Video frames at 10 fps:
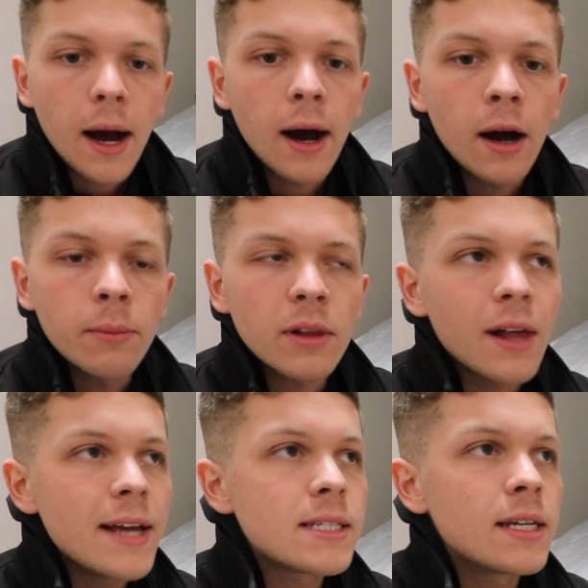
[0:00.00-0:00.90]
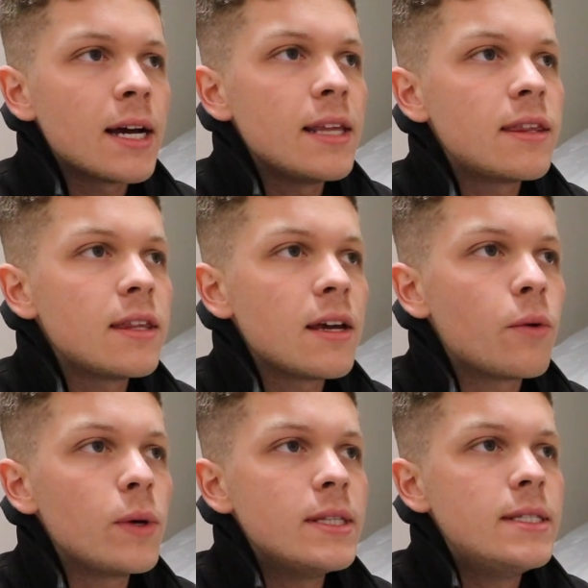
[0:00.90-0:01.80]
The last thing I think
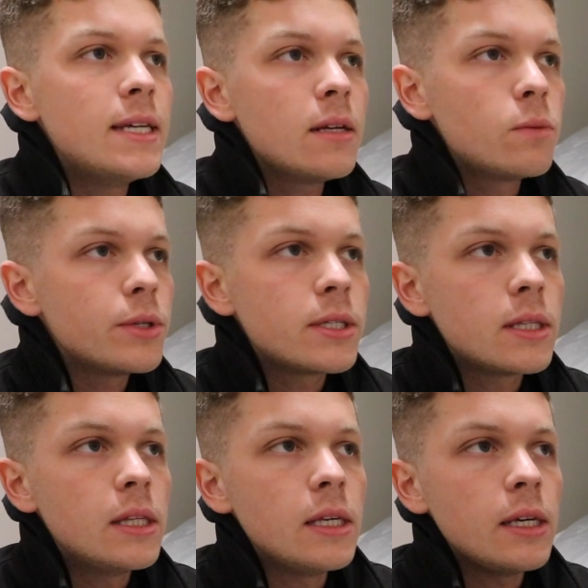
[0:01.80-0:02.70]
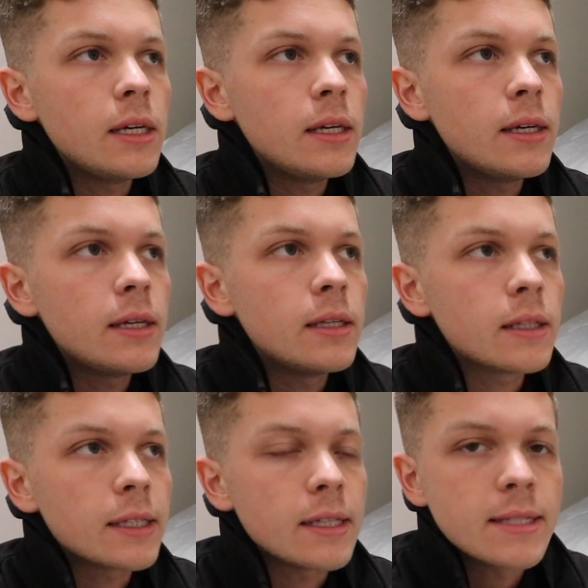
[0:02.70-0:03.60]
we did was the
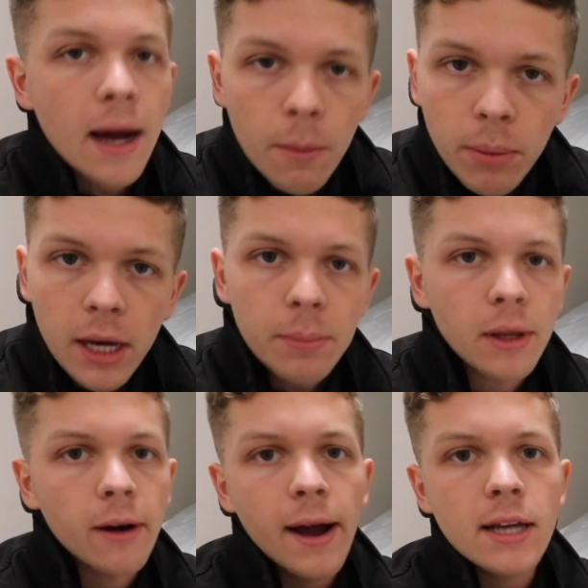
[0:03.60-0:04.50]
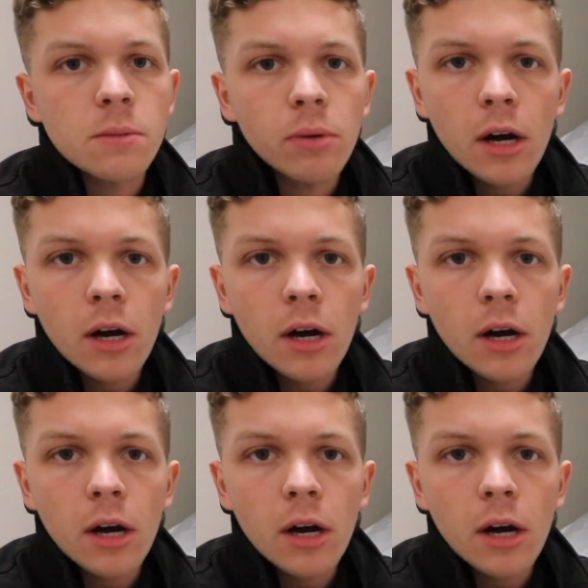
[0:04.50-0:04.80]
downpipe and the cracks and